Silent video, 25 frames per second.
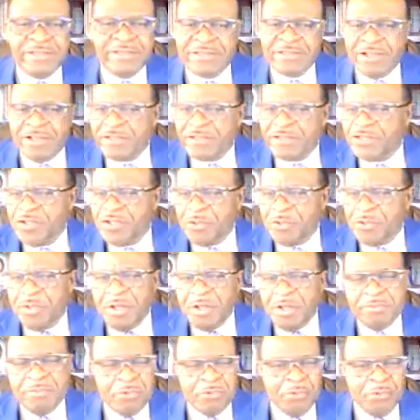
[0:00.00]
talk to your
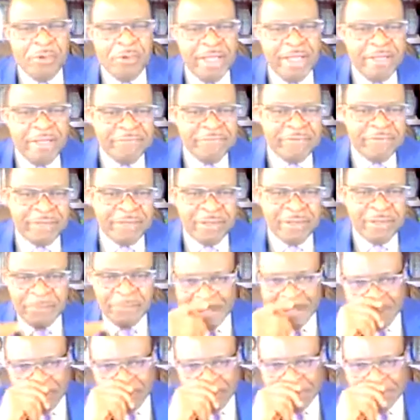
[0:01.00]
mom, whoever,
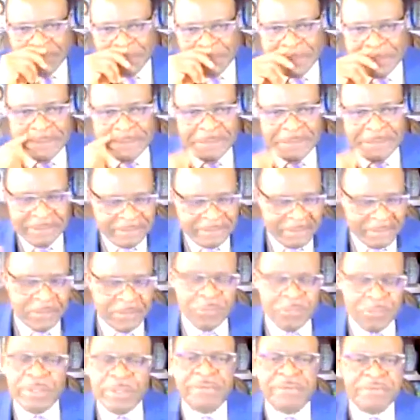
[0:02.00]
whatever you enjoy
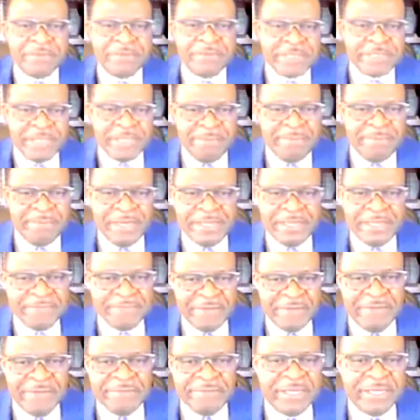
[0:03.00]
doing. For 10 minutes,
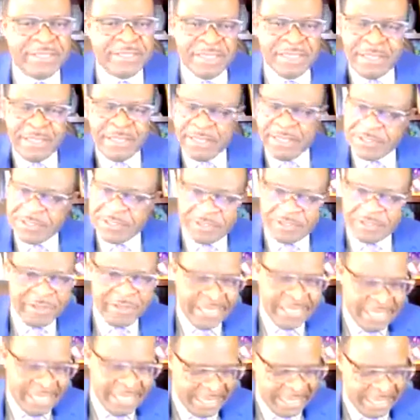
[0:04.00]
5 minutes,
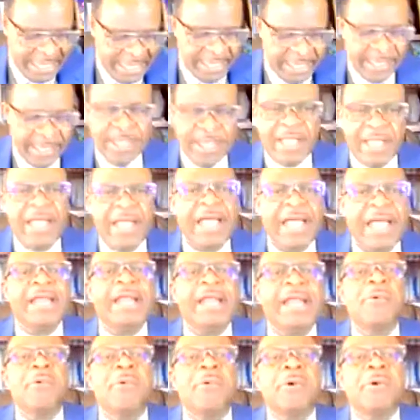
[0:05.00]
study again. And
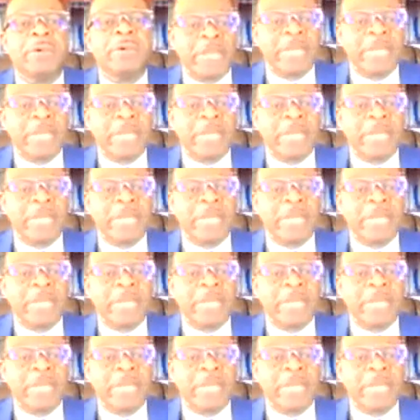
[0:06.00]
then we will